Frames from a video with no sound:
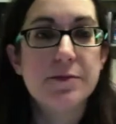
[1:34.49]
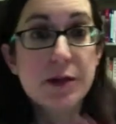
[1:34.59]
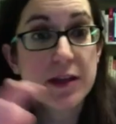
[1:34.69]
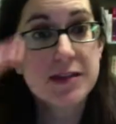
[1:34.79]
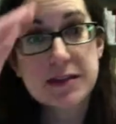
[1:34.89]

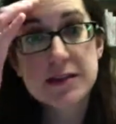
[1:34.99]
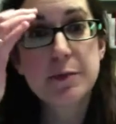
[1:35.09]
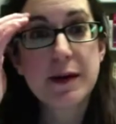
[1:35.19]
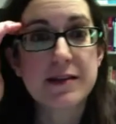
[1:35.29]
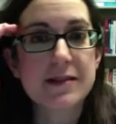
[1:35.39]
Building
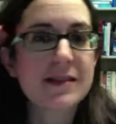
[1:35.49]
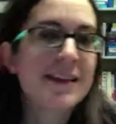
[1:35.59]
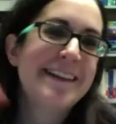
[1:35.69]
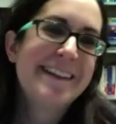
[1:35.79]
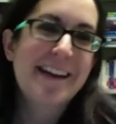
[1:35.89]
suspense.
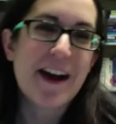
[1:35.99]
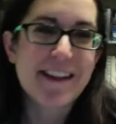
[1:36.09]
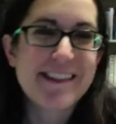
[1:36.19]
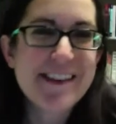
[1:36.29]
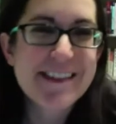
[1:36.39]

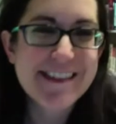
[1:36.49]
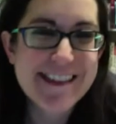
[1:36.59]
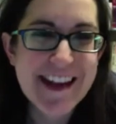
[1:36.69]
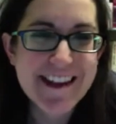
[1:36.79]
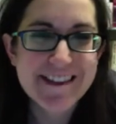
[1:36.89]
So you'll see
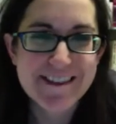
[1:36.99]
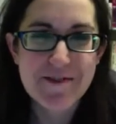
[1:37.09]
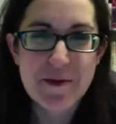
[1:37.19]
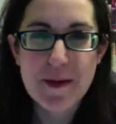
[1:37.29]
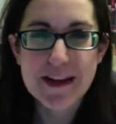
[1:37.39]
that in just a
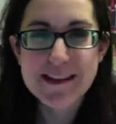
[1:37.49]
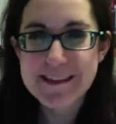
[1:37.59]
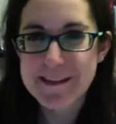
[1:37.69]
few minutes.